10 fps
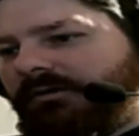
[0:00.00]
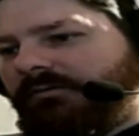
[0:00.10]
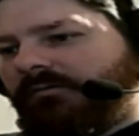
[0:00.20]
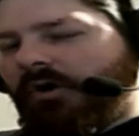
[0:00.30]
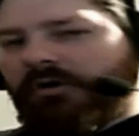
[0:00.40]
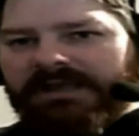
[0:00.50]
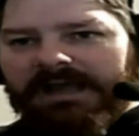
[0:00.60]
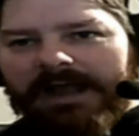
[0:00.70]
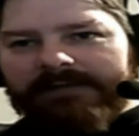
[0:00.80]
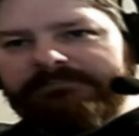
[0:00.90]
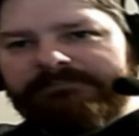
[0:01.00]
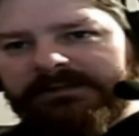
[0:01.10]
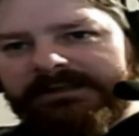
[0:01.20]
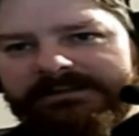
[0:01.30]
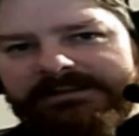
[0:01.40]
oh yeah, I
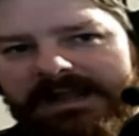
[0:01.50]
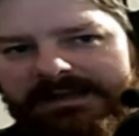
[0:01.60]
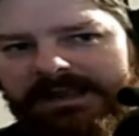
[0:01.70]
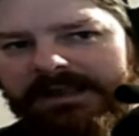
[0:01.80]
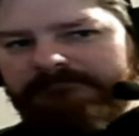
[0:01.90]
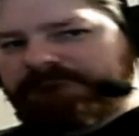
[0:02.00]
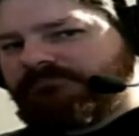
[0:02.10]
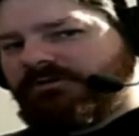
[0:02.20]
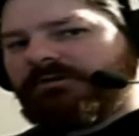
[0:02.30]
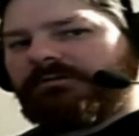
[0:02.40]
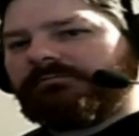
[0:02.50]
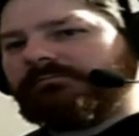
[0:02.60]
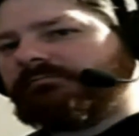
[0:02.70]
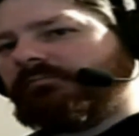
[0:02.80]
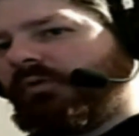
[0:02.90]
completed that game.
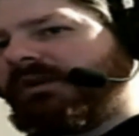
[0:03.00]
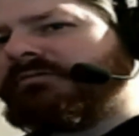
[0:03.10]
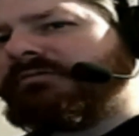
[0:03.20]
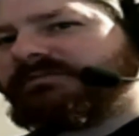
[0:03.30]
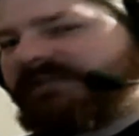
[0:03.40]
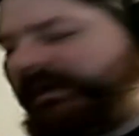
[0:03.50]
One of those type of